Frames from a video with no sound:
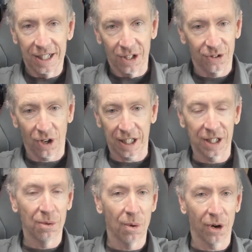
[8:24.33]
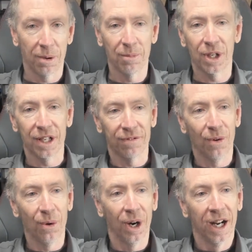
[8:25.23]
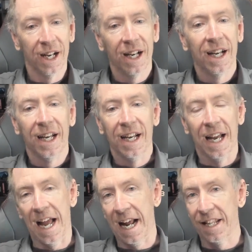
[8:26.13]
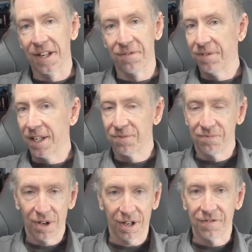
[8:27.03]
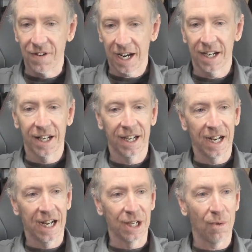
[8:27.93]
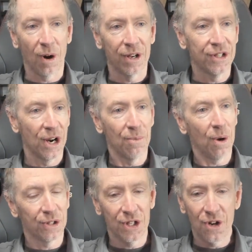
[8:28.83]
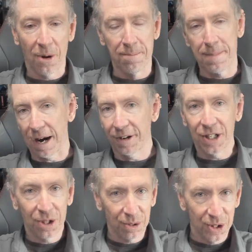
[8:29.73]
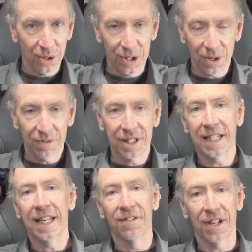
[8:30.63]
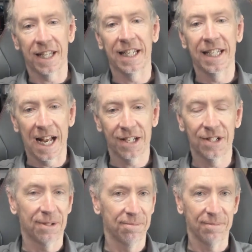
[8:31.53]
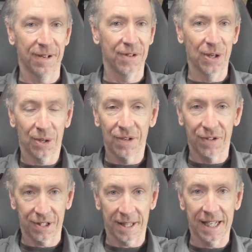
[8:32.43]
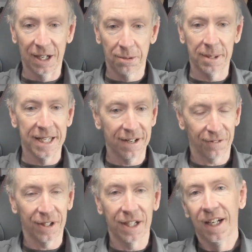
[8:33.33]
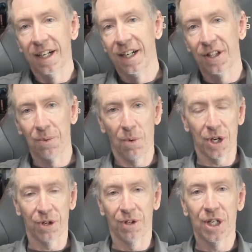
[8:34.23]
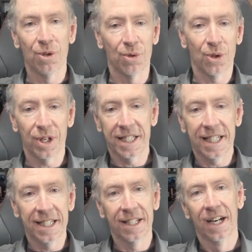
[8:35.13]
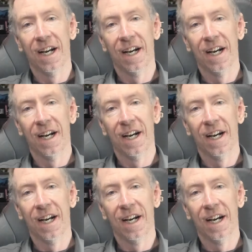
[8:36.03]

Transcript: cycling or what I'm looking for, and that's very valid inquiries. Whilst you're not married to a choice, obviously, if you're looking for something a little bit different than what your initial choice is,